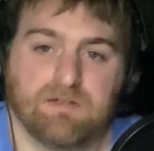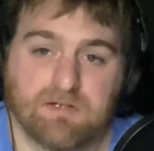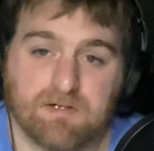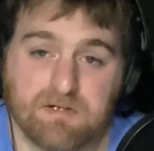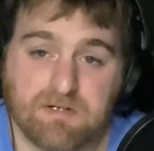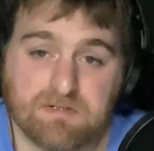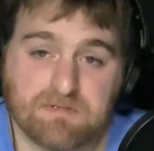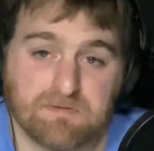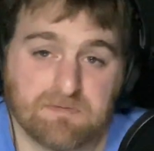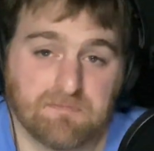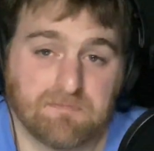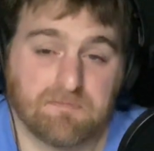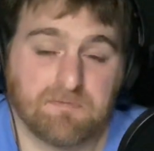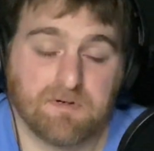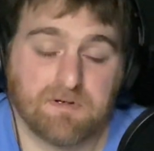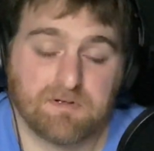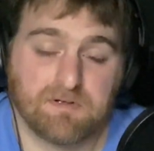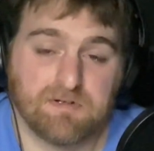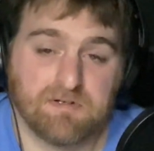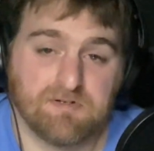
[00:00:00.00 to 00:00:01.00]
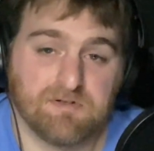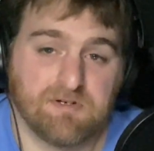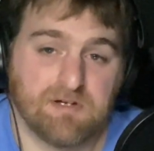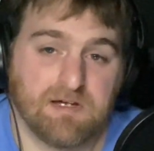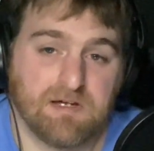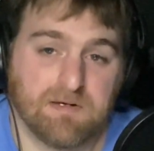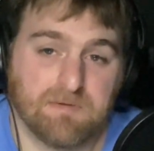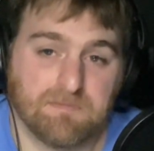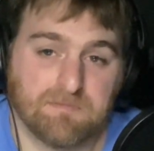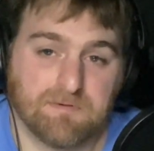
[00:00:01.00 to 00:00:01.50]
I got some funky
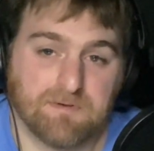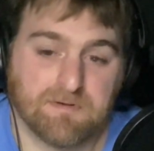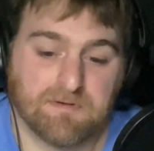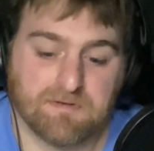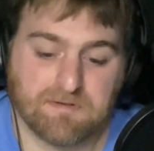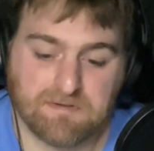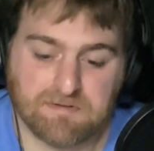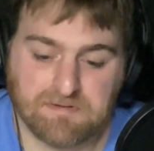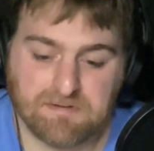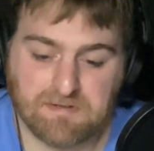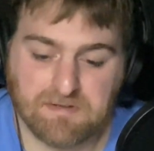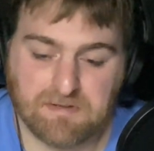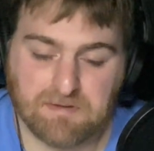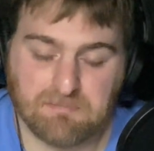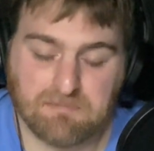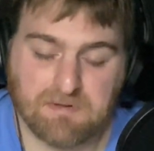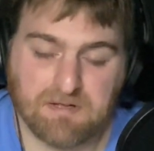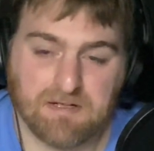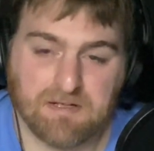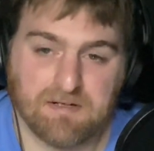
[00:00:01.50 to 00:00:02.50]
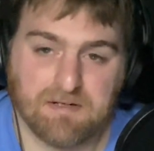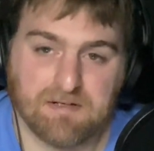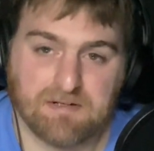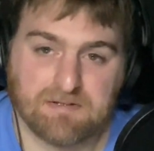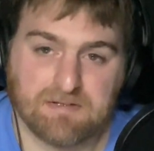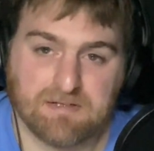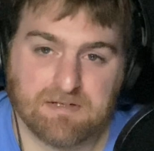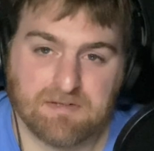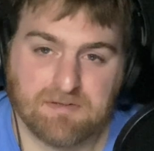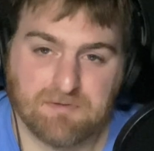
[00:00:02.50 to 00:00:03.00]
jams on this thing, man, I
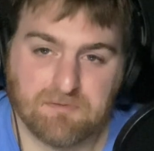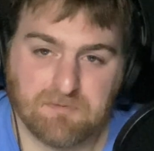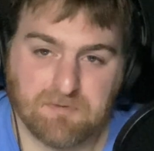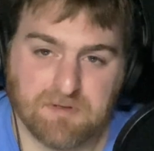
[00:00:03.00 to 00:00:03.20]
tell you.